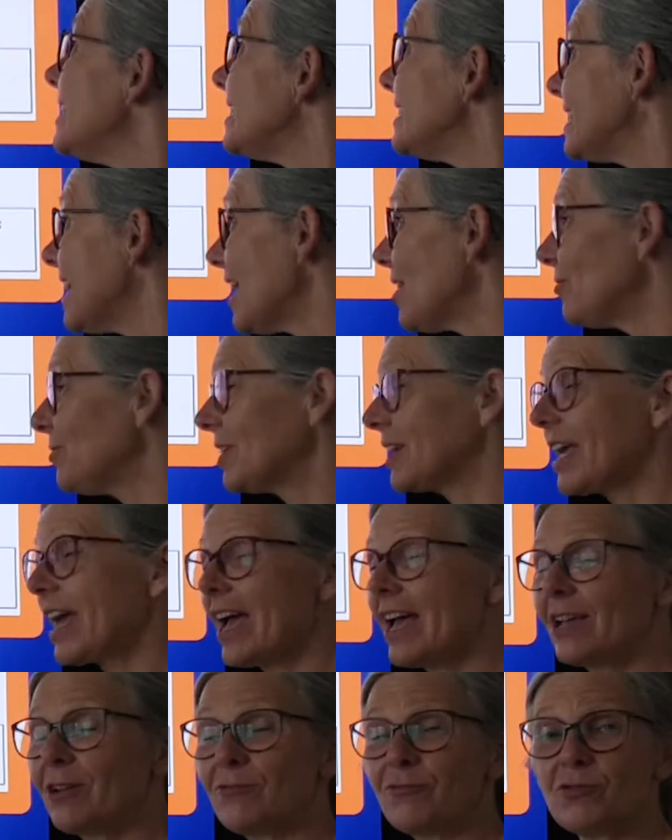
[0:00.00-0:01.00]
Down the
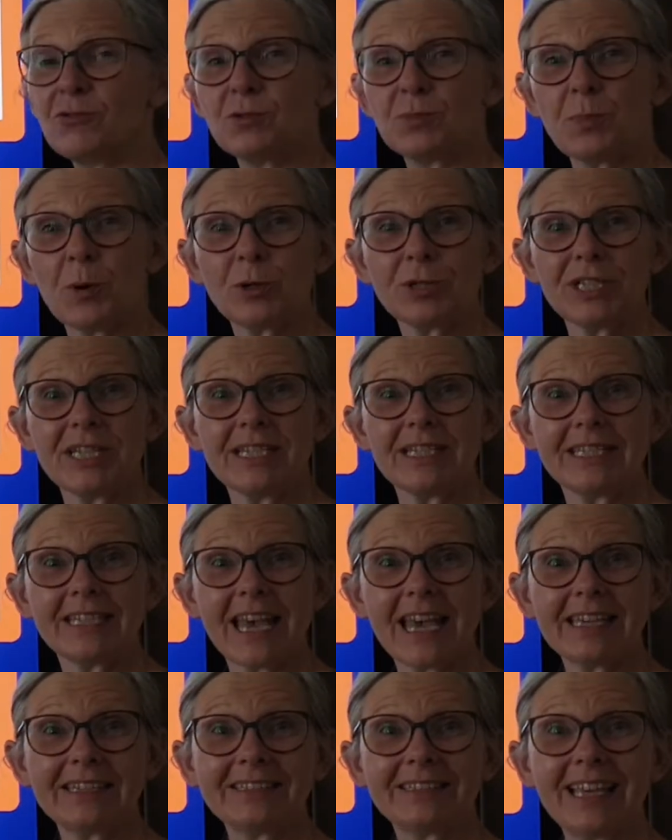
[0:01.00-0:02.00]
kangaroo's body,
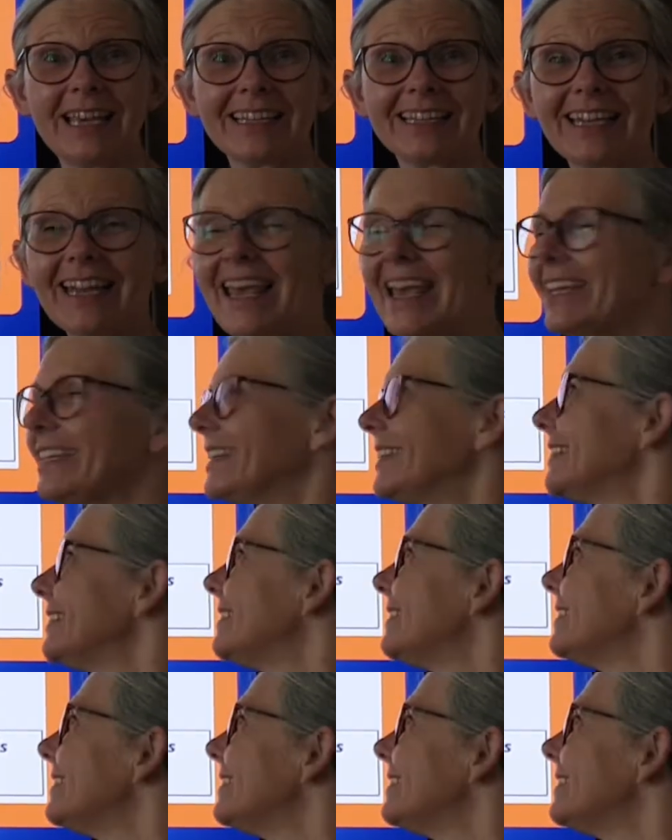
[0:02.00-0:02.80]
tail and leg.